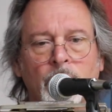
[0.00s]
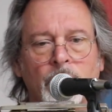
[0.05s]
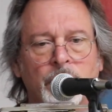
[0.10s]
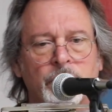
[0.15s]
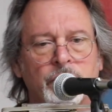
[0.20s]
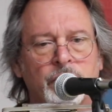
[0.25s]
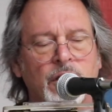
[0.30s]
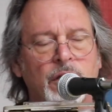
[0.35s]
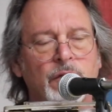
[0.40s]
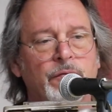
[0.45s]

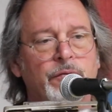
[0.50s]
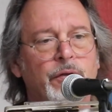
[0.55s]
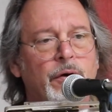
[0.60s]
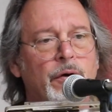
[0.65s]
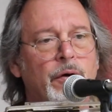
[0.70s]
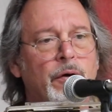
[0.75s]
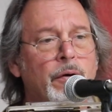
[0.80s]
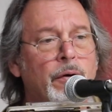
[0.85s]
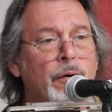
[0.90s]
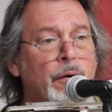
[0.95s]
Let's give
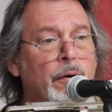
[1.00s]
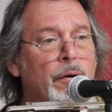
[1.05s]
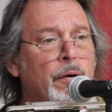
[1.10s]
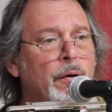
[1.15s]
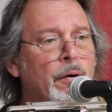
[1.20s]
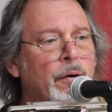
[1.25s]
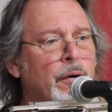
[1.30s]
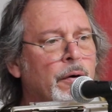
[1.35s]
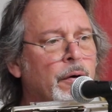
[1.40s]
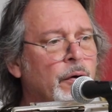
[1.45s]

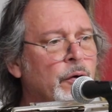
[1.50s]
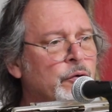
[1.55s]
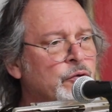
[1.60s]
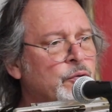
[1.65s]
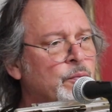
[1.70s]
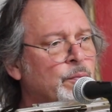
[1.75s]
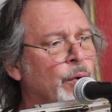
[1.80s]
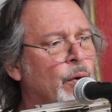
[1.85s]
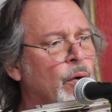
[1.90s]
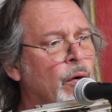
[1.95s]
those
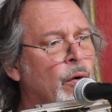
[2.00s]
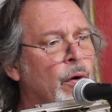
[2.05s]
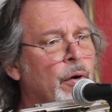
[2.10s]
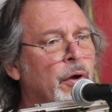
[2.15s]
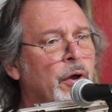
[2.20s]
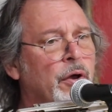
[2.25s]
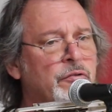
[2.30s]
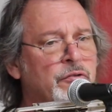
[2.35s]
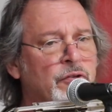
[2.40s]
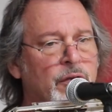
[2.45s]

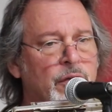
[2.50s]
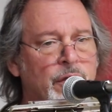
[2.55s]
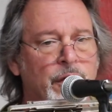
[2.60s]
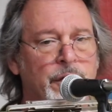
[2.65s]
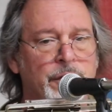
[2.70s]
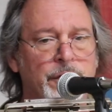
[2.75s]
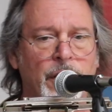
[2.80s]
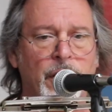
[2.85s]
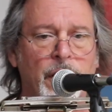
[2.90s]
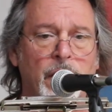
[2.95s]
boys
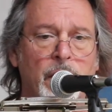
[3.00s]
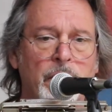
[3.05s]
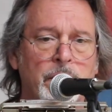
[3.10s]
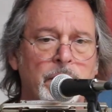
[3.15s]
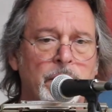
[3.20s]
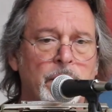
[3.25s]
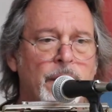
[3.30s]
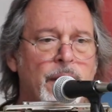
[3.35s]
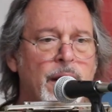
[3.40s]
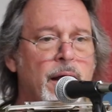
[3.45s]

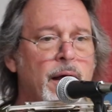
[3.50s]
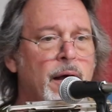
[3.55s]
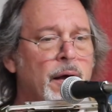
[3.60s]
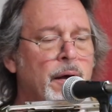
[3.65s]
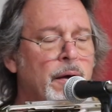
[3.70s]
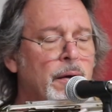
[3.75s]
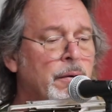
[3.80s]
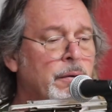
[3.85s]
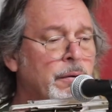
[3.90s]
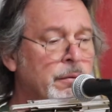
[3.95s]
another
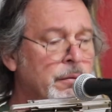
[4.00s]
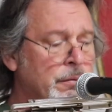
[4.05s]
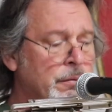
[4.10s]
round.